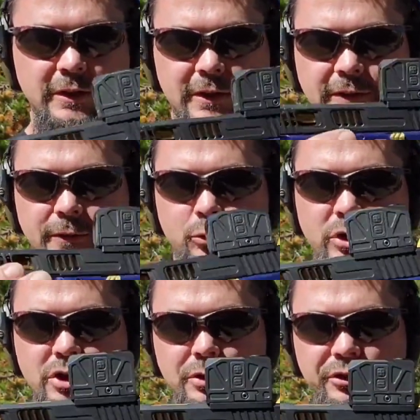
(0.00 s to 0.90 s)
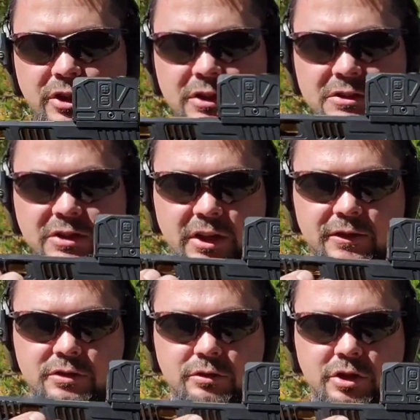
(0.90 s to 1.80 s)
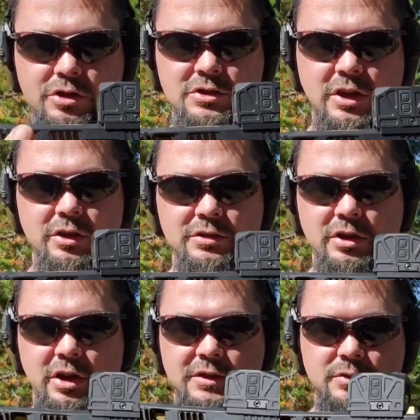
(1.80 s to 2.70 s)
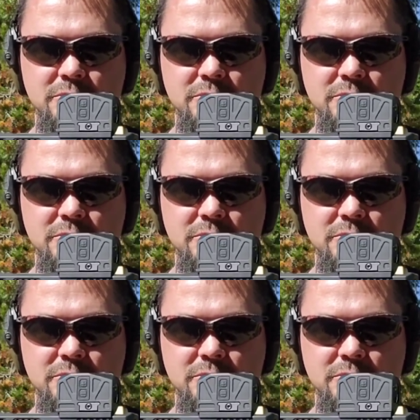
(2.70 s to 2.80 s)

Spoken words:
and then the windows inside the serrations. That looks awesome.